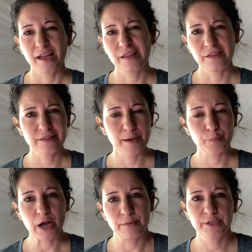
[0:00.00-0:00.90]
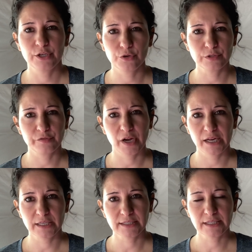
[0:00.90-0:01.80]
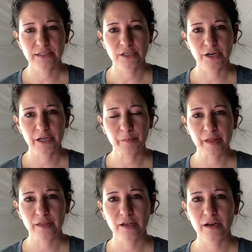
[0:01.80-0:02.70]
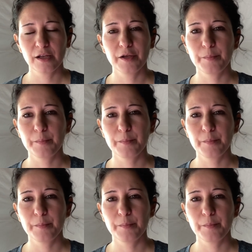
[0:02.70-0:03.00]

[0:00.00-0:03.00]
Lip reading: And I think that probably goes for any seed starting method,